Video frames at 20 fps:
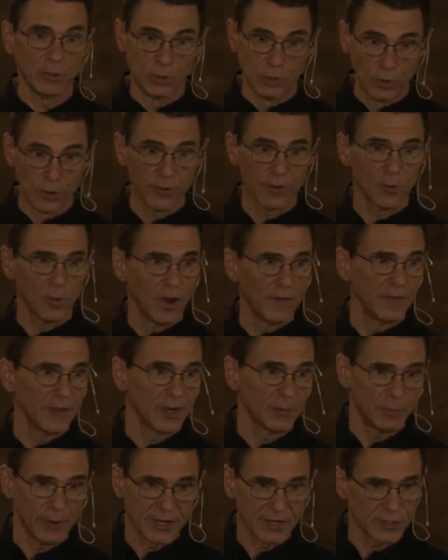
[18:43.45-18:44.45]
You're the one that
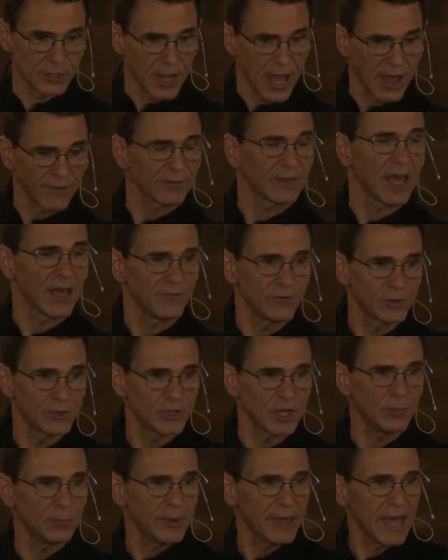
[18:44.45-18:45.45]
appears to have your
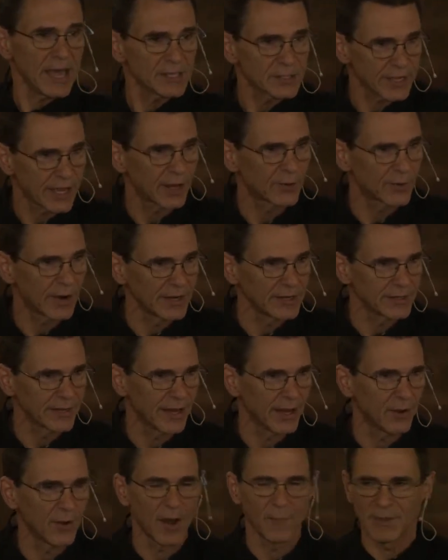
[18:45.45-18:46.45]
GPS out right now.
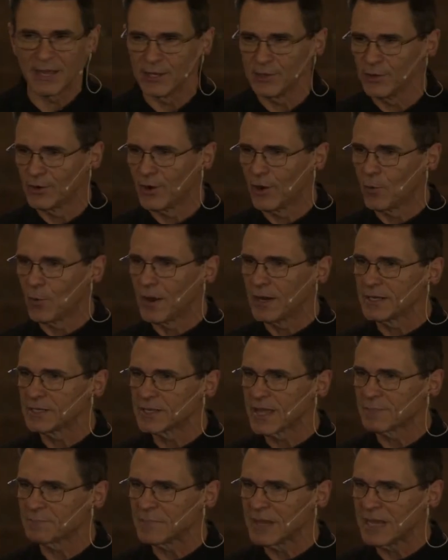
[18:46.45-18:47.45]
I mean, what does
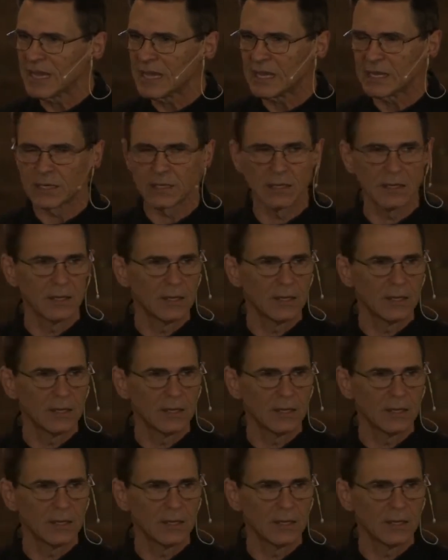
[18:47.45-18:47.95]
that mean?